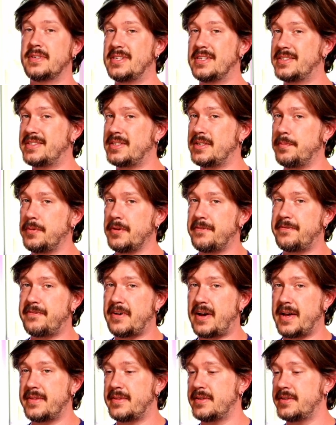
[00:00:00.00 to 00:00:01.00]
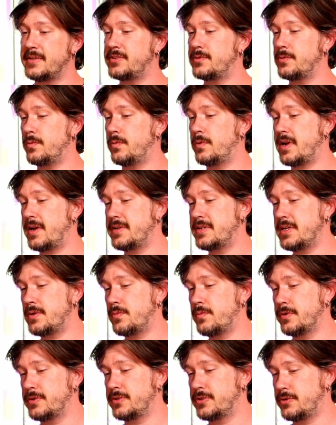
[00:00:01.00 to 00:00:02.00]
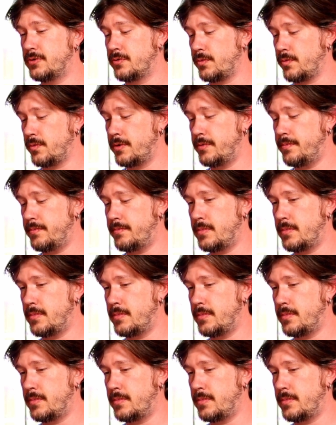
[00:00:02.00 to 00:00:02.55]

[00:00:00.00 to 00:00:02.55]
simplify this, what I did was group